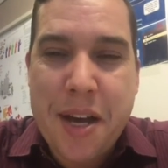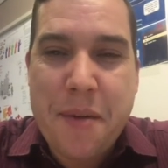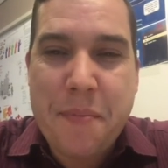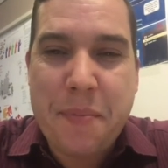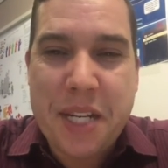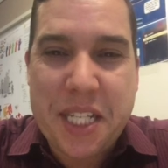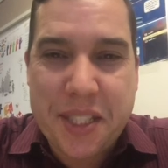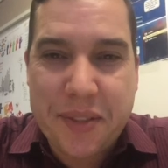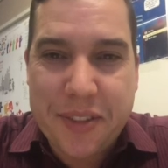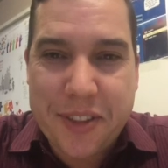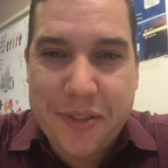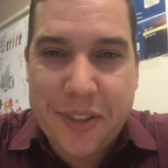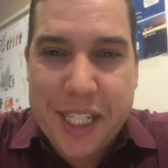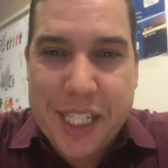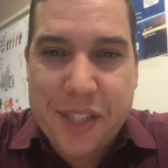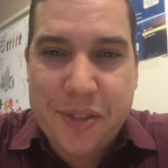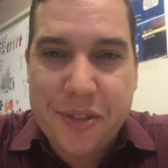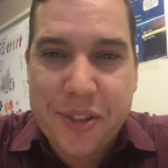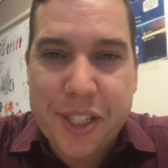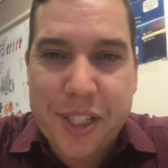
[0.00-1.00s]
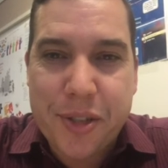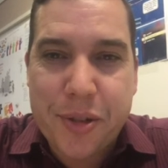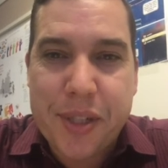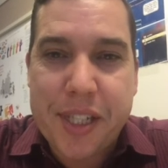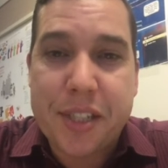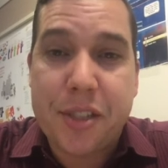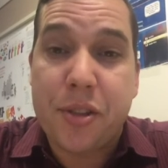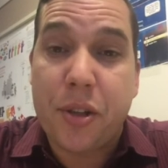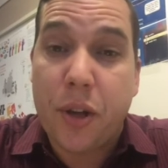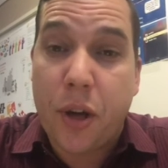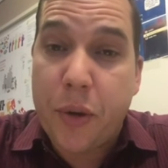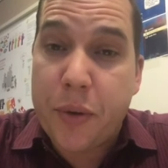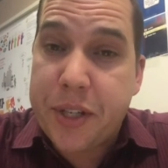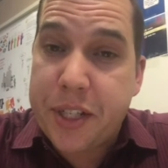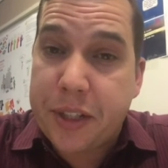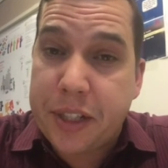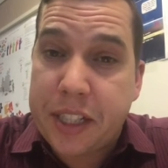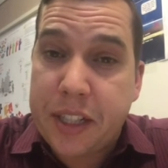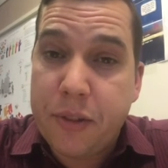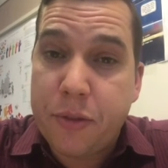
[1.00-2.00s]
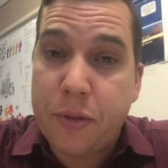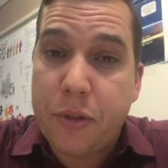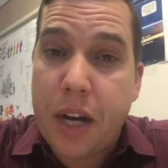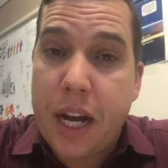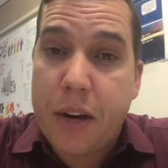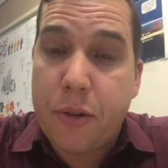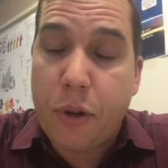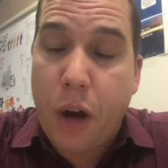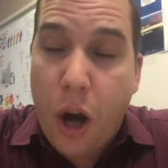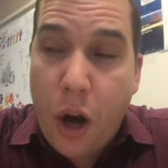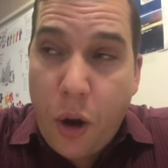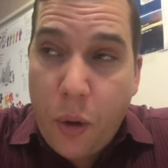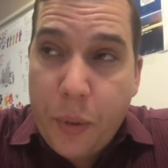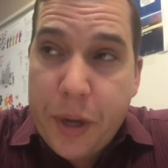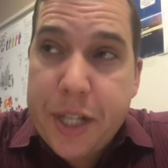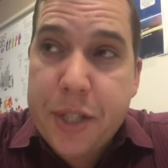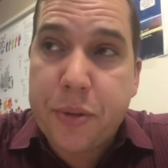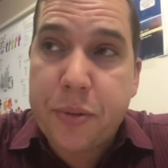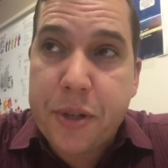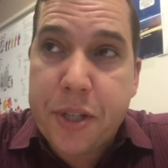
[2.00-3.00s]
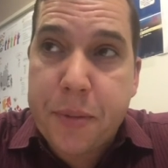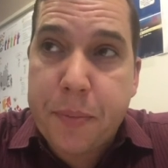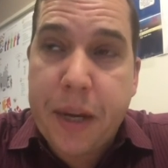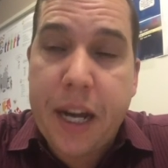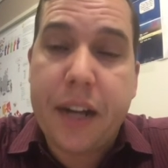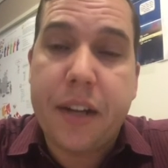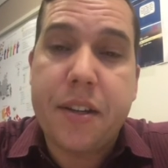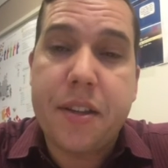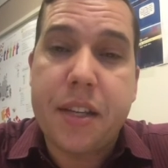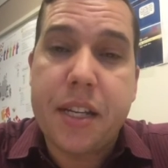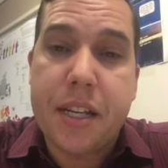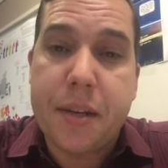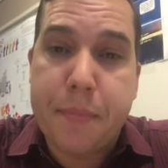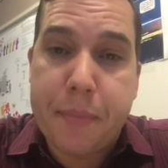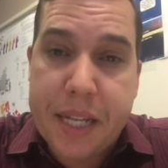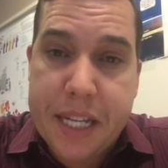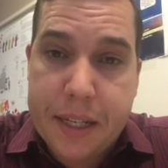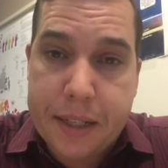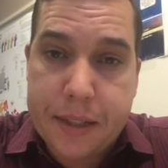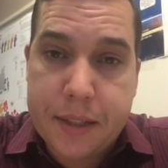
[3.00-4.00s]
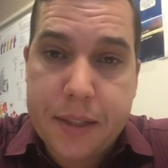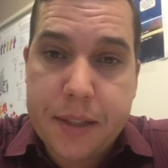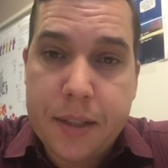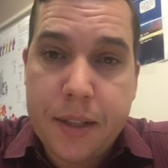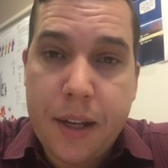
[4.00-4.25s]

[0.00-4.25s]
piece of advice for you is to always respect the admins,